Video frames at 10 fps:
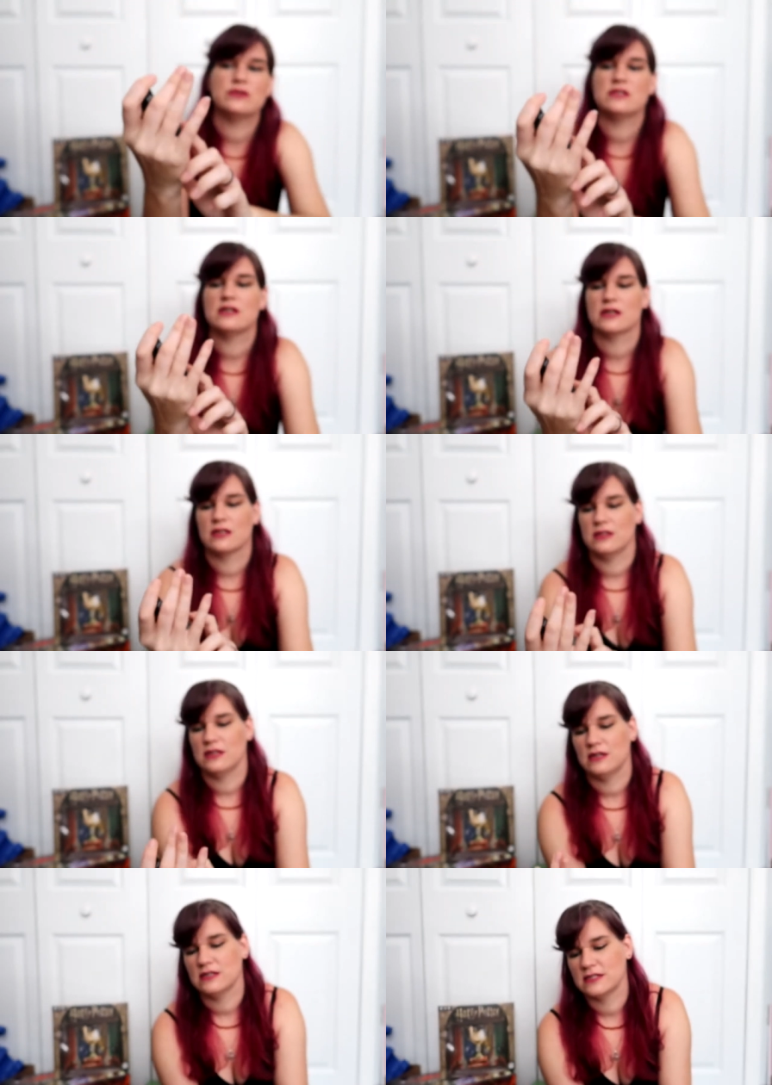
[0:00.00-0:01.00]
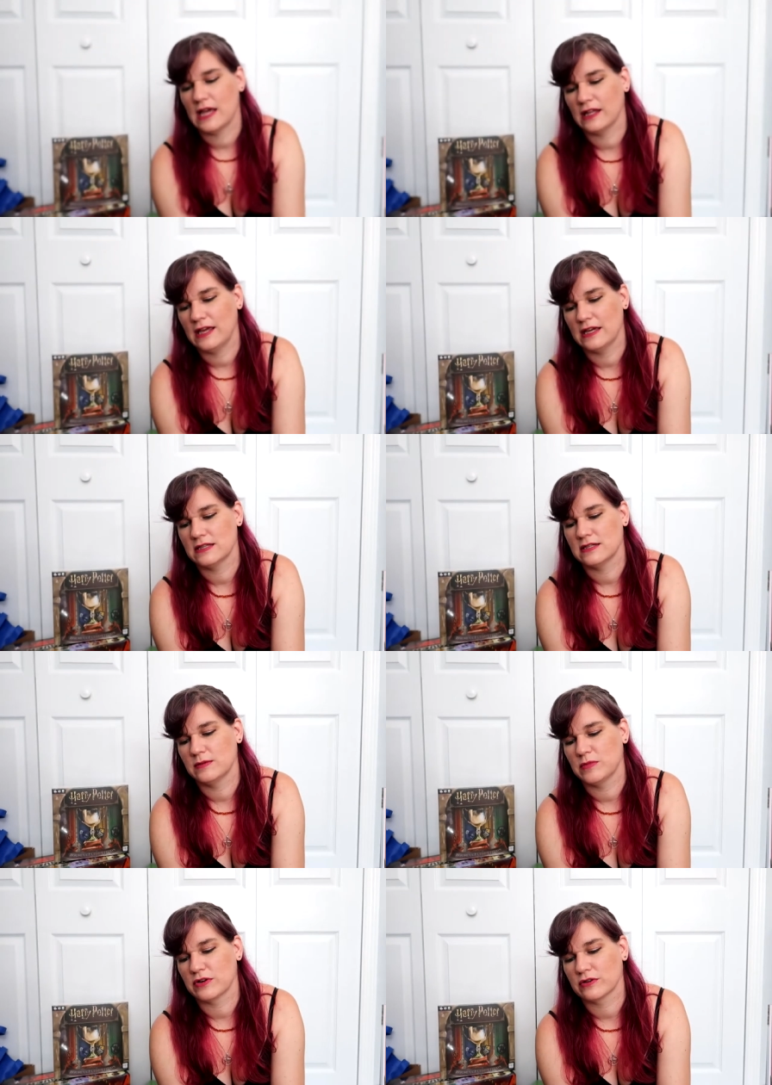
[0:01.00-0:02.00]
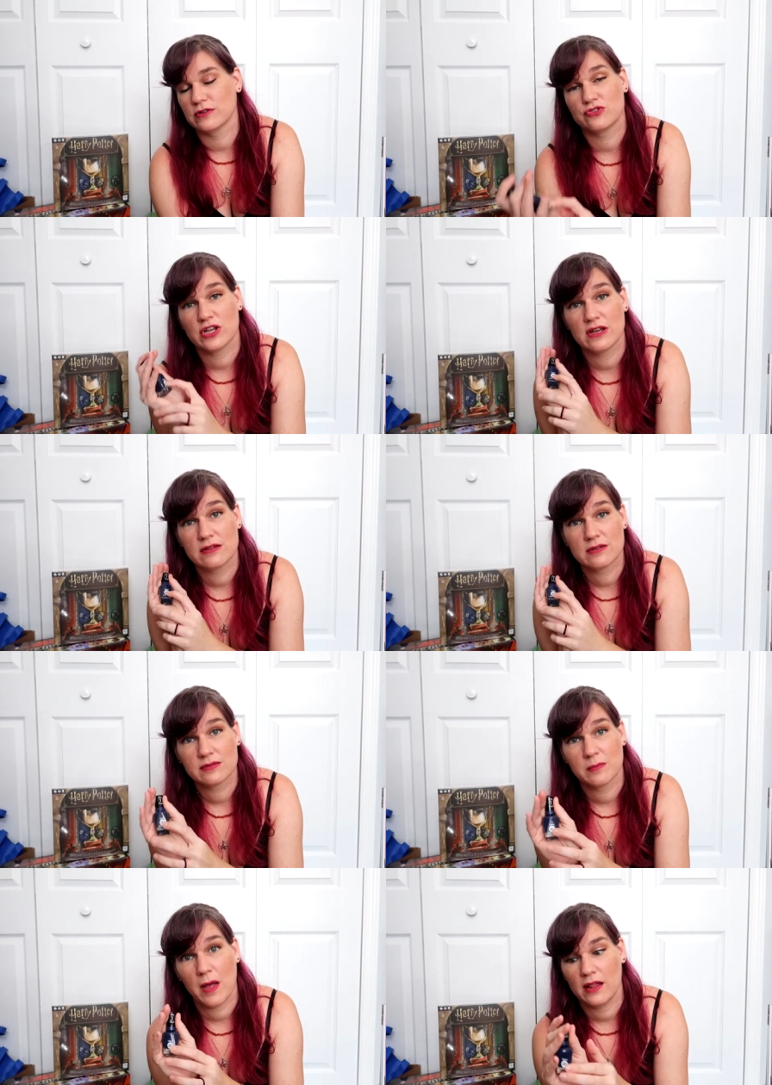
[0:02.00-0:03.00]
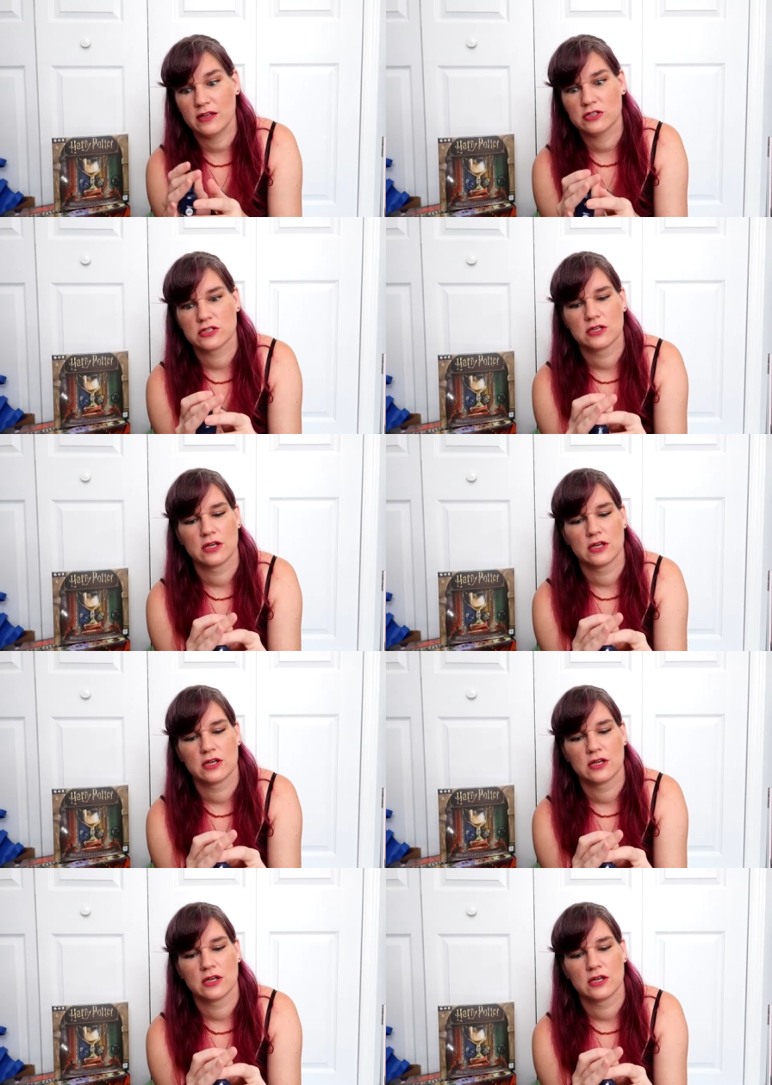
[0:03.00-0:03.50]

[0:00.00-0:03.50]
using the Sally Hansen Miracle Gel polish.